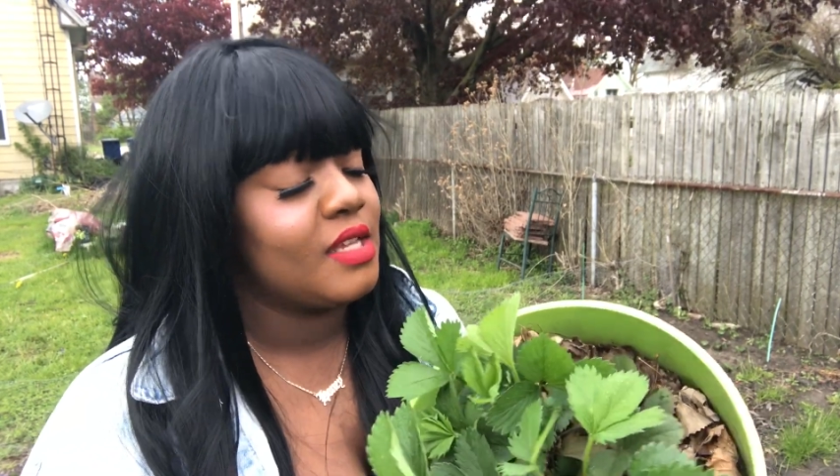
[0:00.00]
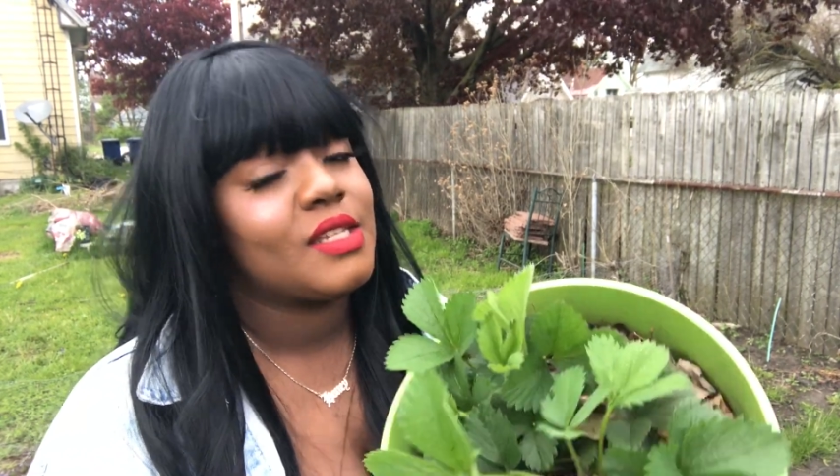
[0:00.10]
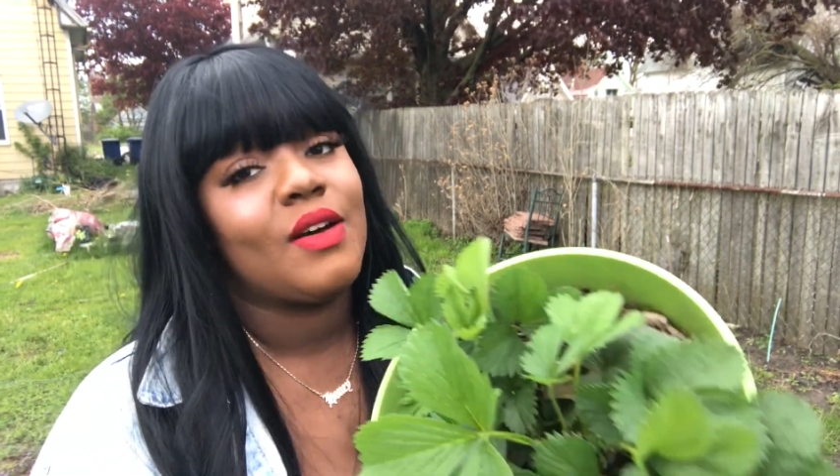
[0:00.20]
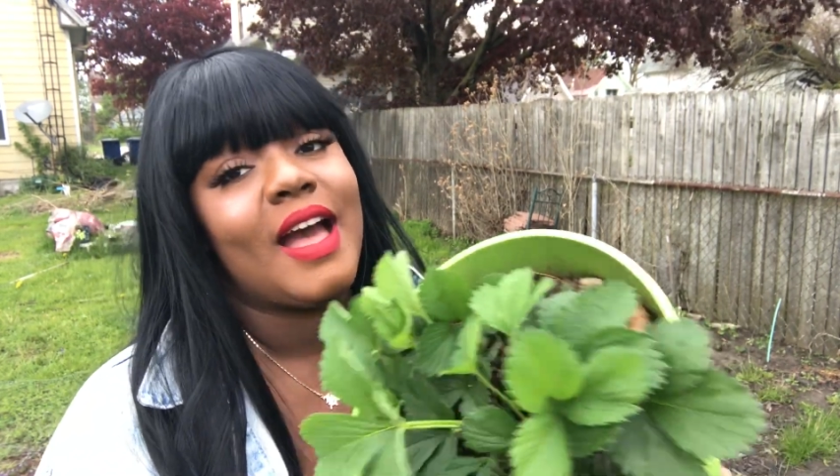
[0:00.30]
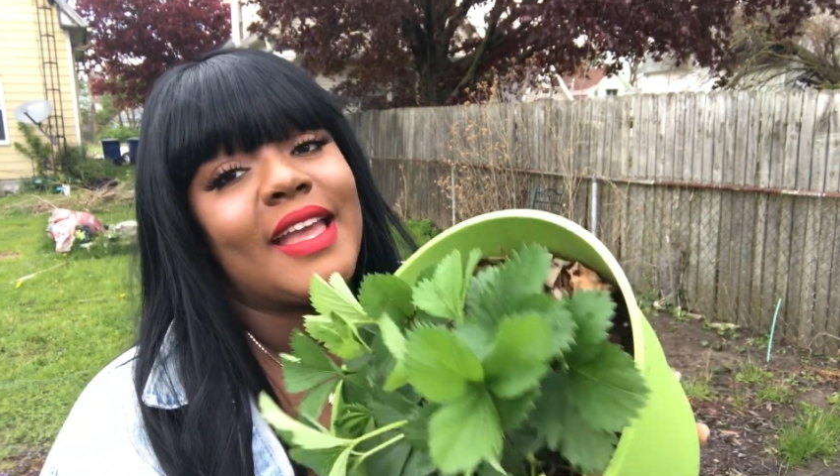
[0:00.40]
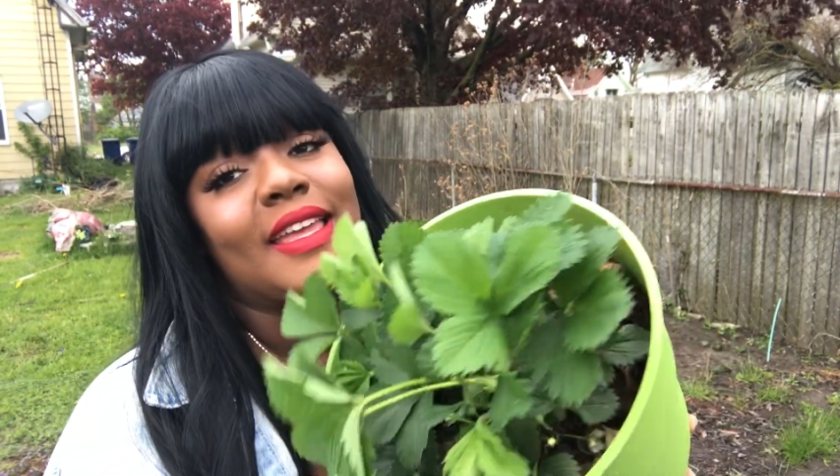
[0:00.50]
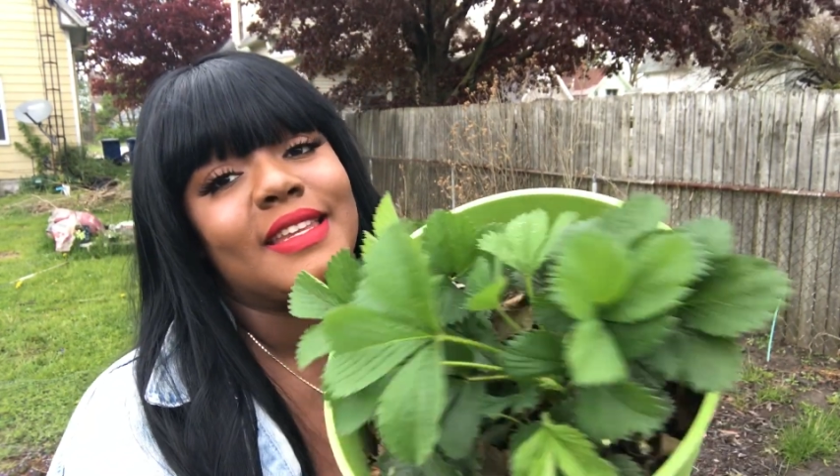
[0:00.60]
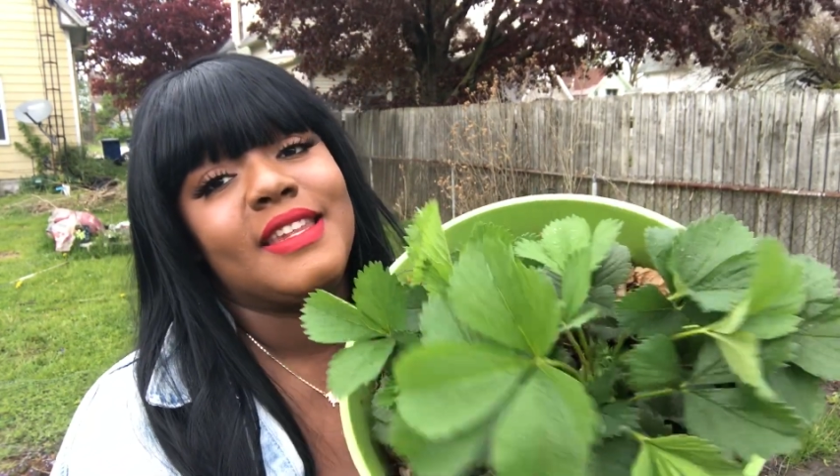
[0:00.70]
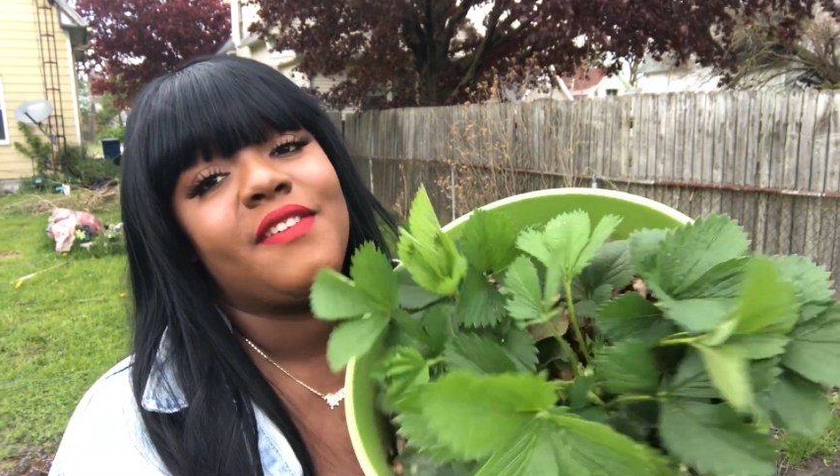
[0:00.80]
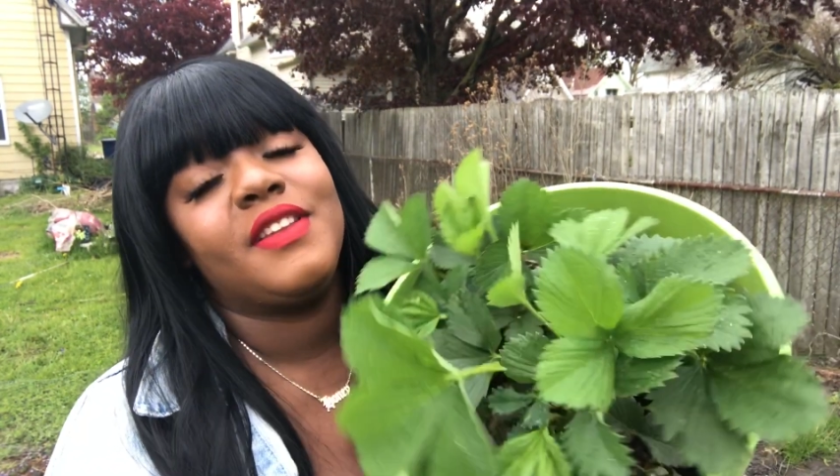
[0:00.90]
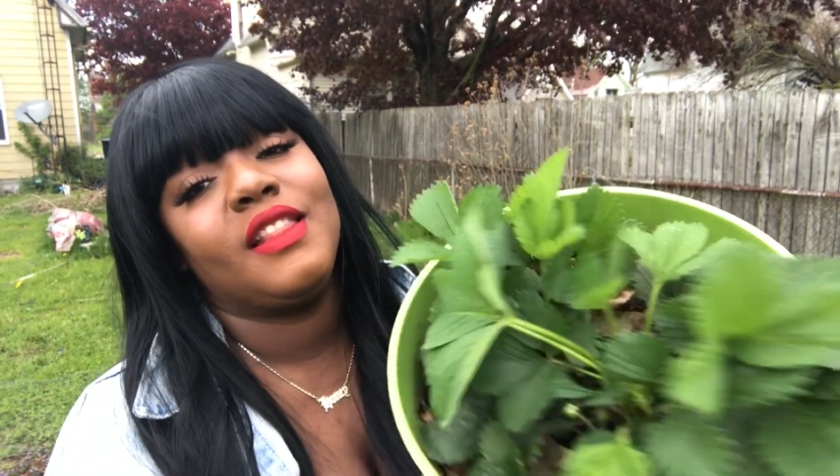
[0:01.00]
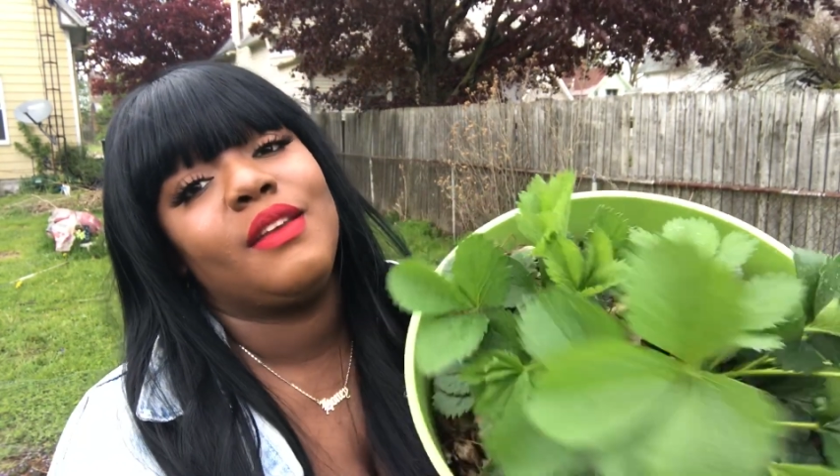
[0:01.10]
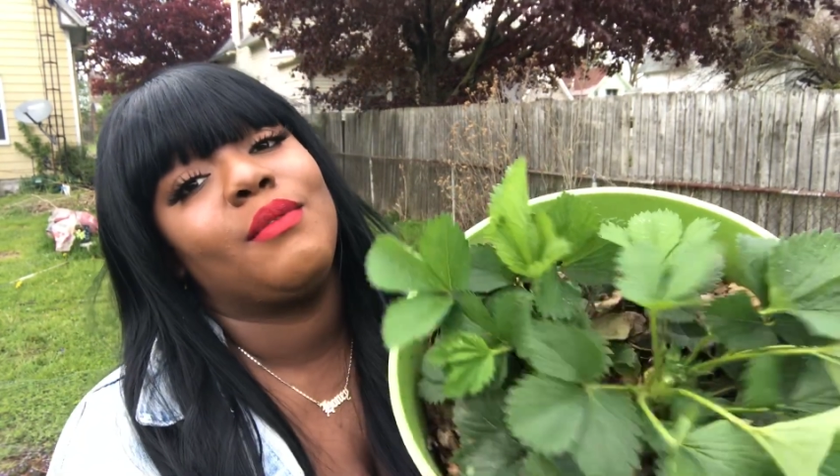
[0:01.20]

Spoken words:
So I can definitely